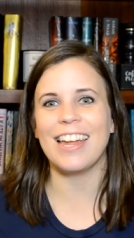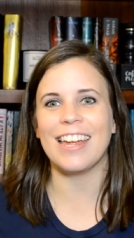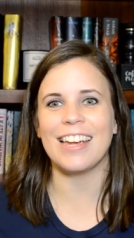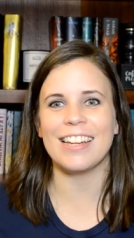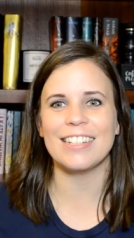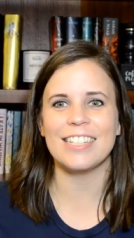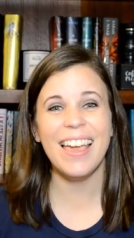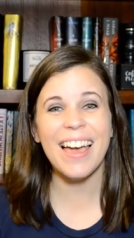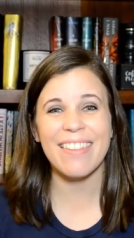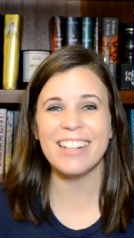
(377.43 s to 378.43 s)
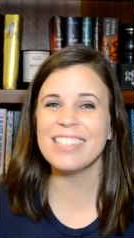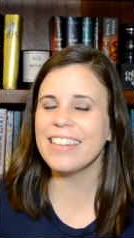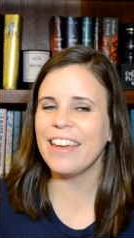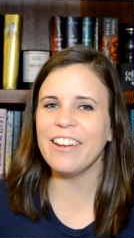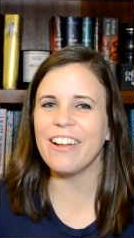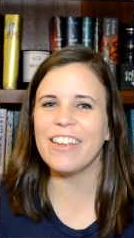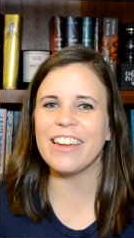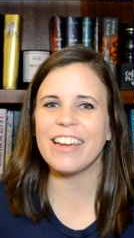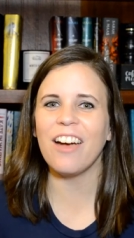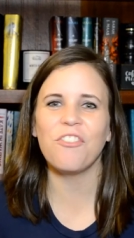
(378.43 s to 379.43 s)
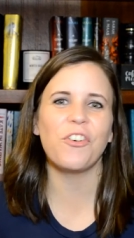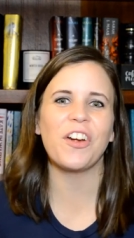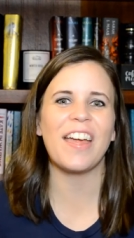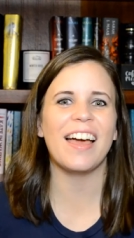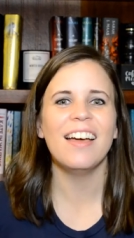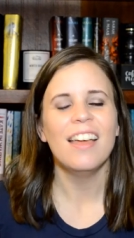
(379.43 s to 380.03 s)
And yeah, that's kind of all I got for you.